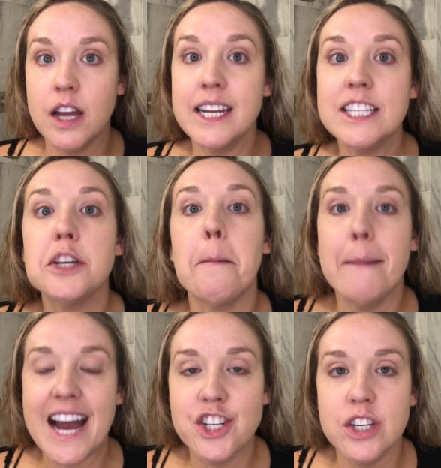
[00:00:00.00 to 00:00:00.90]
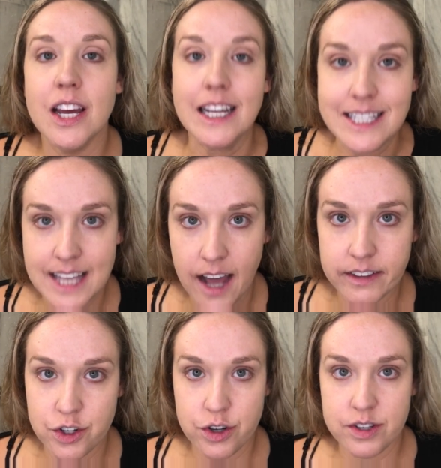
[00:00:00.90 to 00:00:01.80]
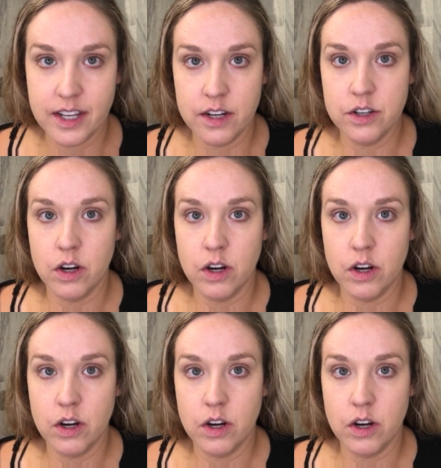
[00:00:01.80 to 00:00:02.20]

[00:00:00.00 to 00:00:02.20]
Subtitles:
need to match it exactly to your skin